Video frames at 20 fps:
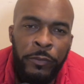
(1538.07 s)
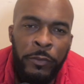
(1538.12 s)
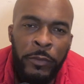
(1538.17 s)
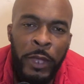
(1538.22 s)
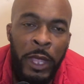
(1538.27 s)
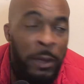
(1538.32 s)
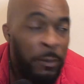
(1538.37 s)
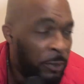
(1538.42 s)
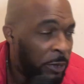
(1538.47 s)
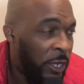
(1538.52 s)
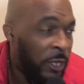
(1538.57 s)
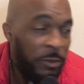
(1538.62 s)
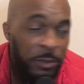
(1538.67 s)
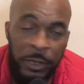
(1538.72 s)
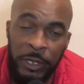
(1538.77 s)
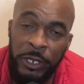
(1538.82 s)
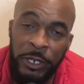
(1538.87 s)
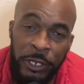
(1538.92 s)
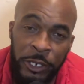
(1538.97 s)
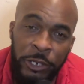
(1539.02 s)
And plus,
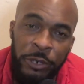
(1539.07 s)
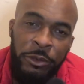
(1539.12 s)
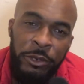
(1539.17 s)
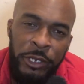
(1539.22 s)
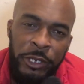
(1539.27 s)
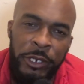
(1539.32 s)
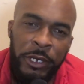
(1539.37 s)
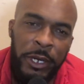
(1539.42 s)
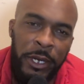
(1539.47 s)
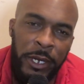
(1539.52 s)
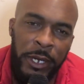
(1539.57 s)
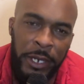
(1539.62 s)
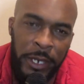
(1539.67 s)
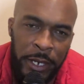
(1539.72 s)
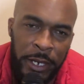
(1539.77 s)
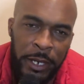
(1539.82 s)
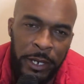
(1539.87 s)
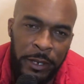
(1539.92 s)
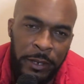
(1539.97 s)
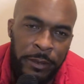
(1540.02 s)
because you a chunky
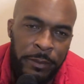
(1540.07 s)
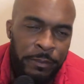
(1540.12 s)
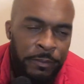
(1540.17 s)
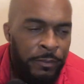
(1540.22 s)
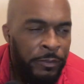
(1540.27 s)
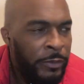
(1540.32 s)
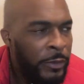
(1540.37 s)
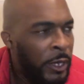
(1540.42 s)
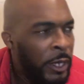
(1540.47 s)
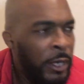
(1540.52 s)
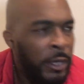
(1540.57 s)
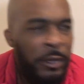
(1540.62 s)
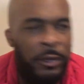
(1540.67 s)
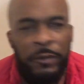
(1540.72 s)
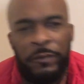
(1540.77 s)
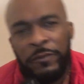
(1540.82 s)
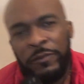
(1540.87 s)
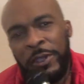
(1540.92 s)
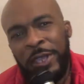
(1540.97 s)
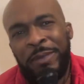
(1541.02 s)
nigga, the
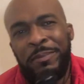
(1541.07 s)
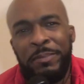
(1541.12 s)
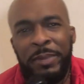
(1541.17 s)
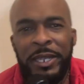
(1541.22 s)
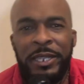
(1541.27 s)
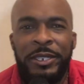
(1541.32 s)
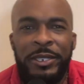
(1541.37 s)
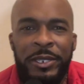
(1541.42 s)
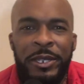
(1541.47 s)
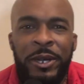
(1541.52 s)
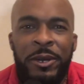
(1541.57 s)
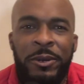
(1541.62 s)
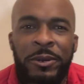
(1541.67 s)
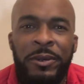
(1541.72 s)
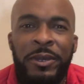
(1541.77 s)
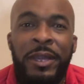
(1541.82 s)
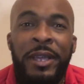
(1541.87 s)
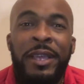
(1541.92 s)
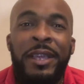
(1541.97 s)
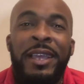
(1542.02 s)
freak bitch don't,
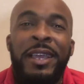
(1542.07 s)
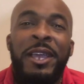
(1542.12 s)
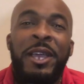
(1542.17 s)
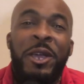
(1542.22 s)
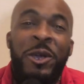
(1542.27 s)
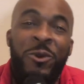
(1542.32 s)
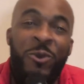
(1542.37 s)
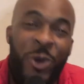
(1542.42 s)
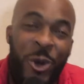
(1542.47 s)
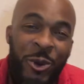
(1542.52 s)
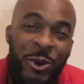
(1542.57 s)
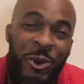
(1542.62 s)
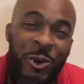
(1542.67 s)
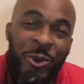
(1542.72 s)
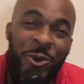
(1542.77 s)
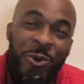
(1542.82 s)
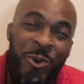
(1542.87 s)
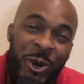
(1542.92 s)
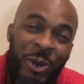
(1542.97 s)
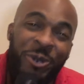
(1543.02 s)
quote
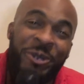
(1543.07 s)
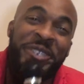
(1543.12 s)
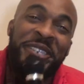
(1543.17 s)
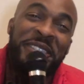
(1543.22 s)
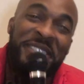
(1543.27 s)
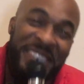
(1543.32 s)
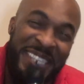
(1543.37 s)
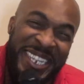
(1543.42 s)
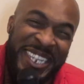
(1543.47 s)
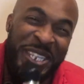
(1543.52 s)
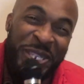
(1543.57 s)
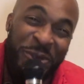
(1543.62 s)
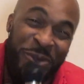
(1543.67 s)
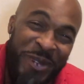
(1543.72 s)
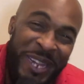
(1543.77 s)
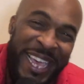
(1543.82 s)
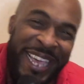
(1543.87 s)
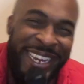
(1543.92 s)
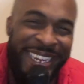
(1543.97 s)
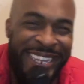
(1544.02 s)
unquote, see you
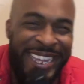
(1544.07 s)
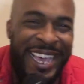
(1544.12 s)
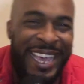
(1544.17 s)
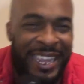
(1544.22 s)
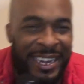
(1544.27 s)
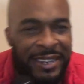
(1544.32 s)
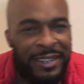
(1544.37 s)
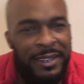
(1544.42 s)
like that.